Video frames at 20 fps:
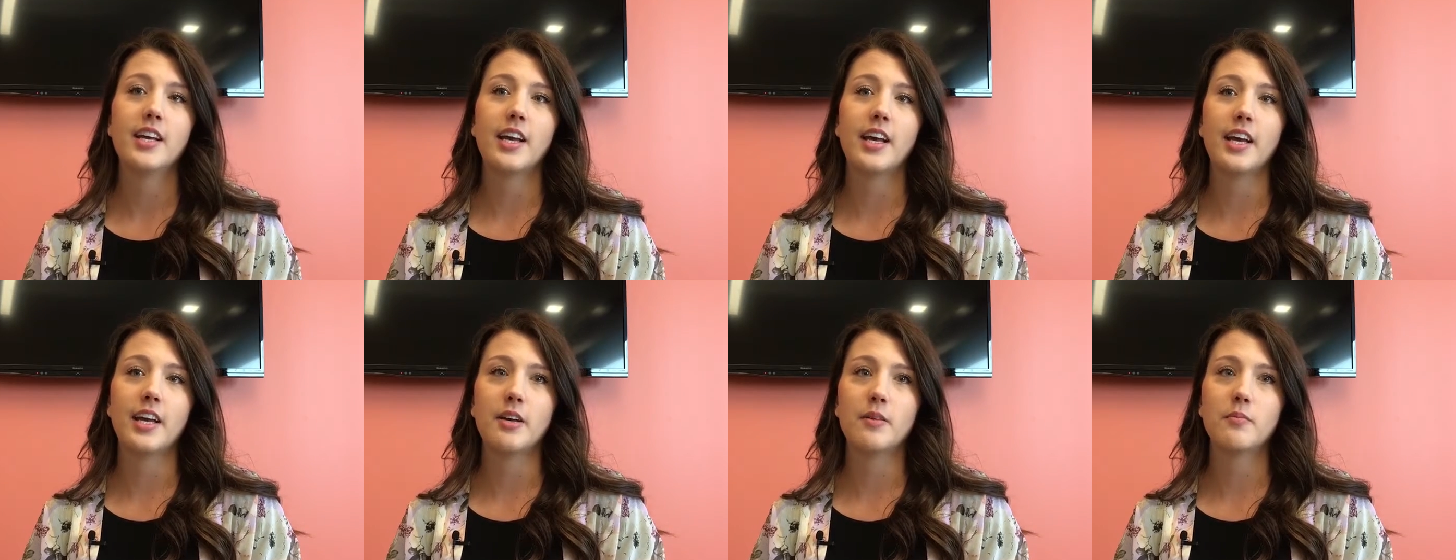
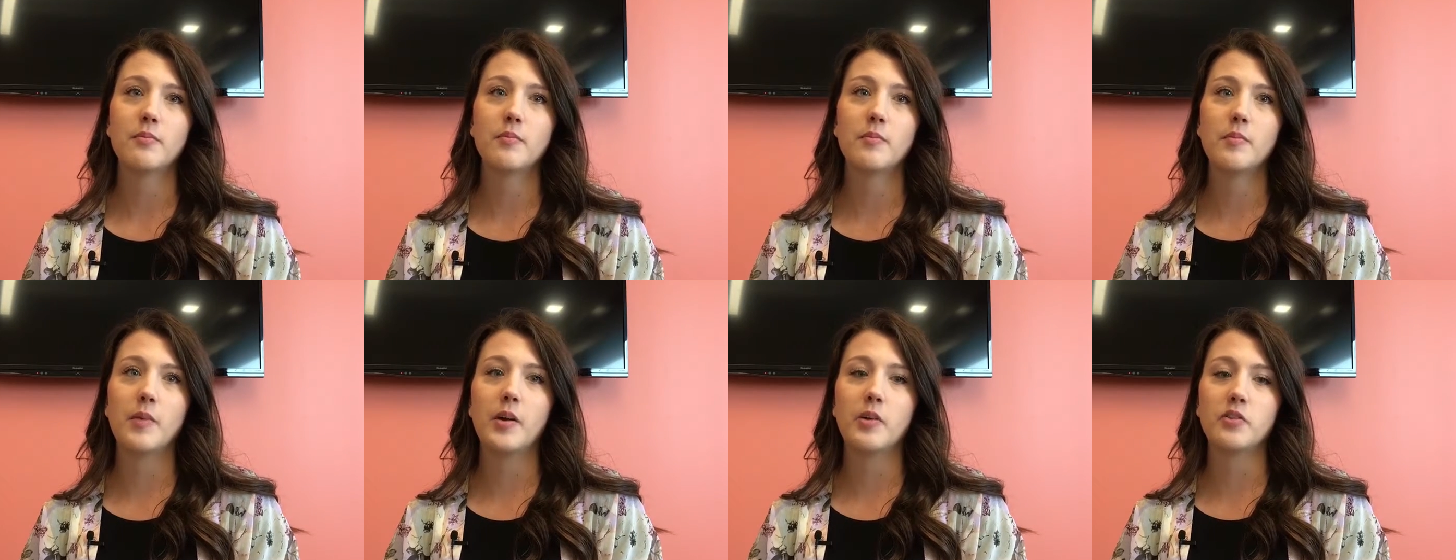
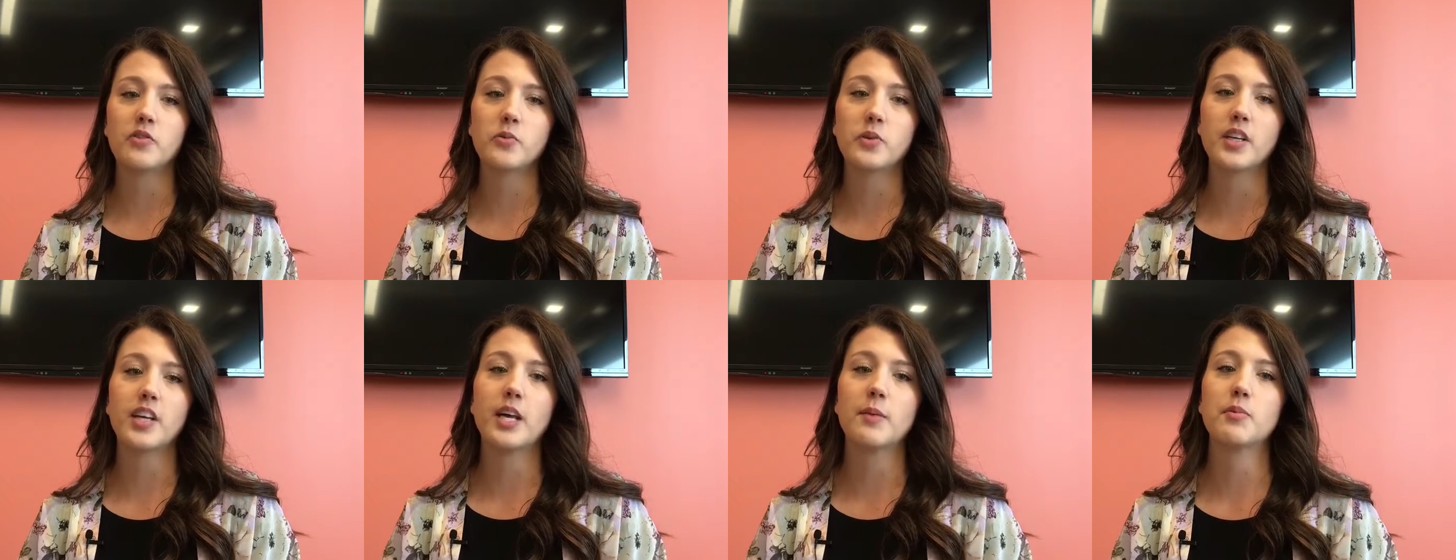I was
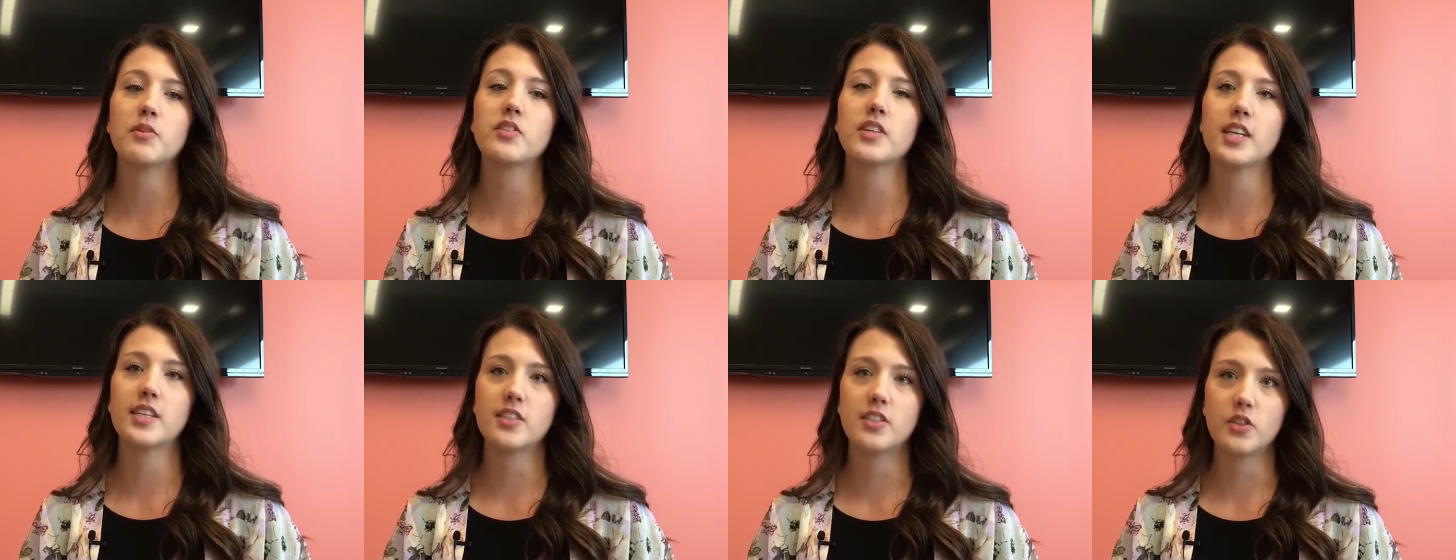really able
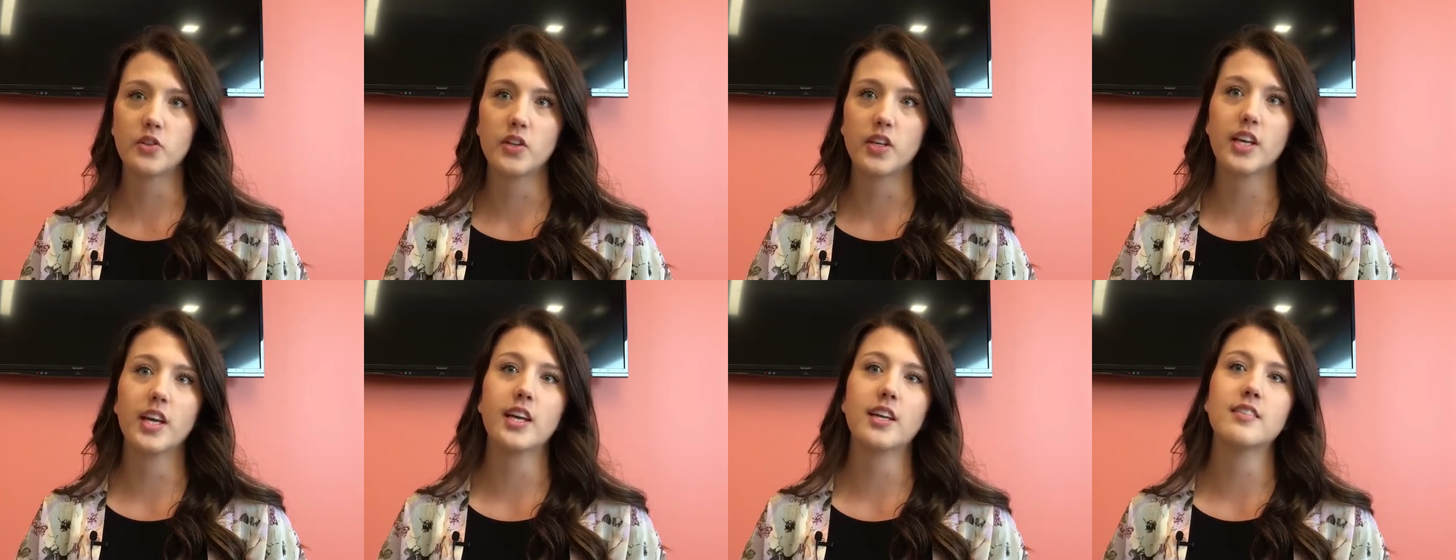to get to know
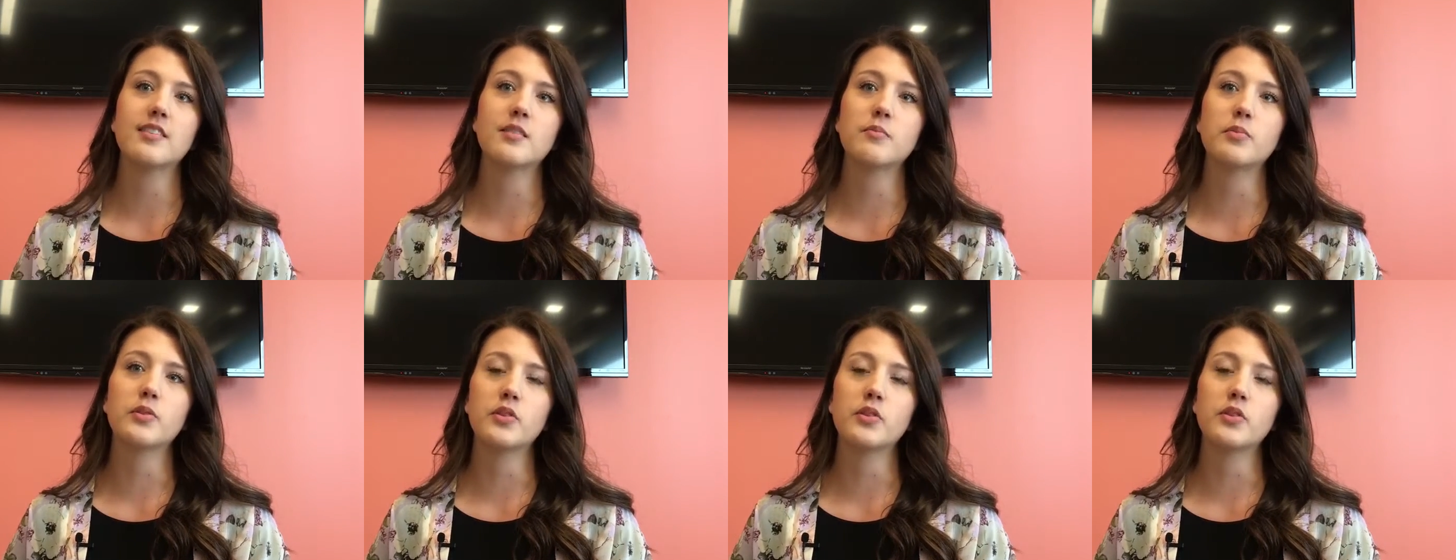the kids and